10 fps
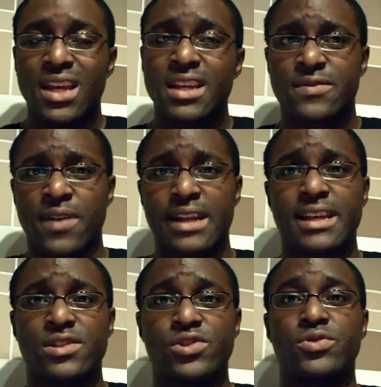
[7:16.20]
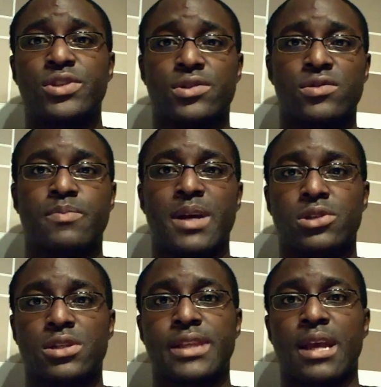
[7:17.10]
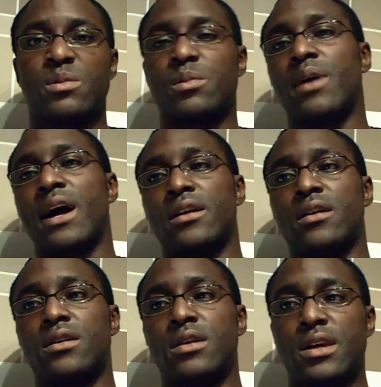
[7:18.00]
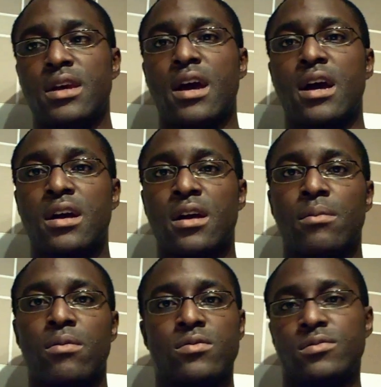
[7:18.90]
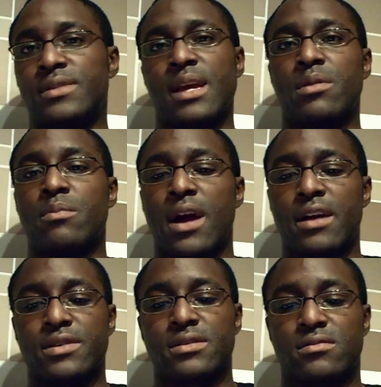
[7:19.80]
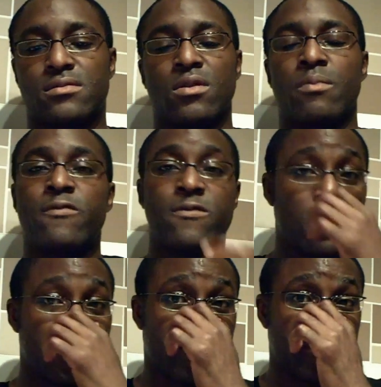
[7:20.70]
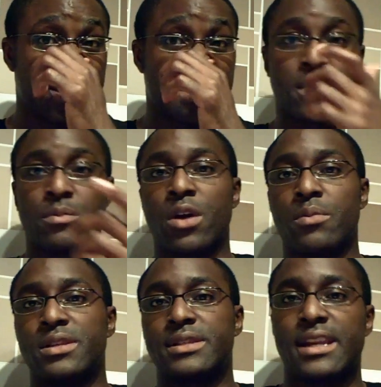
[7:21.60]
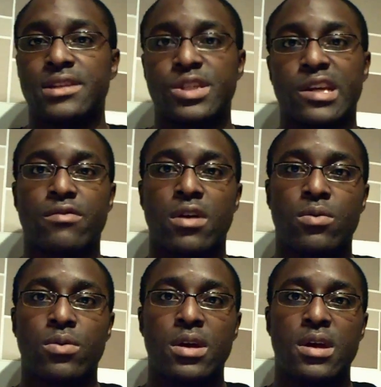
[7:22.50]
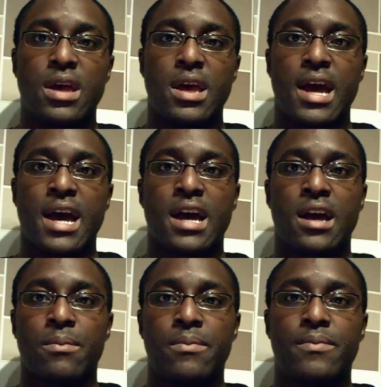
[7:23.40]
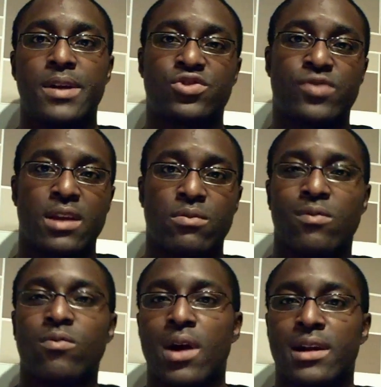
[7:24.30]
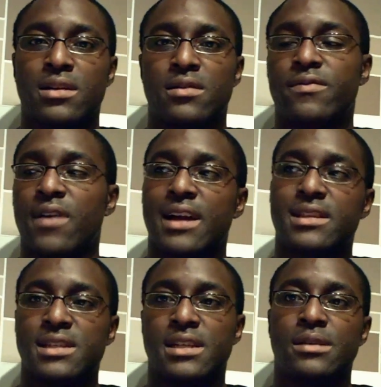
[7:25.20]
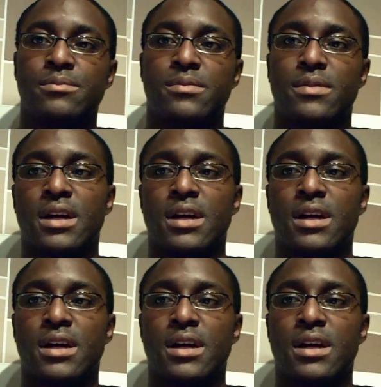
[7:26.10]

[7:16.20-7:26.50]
He's fight against a jiu-jitsu specialist, Damien Maia, Damien Maia is undefeated at the moment, 10-0. He's training with one fight team.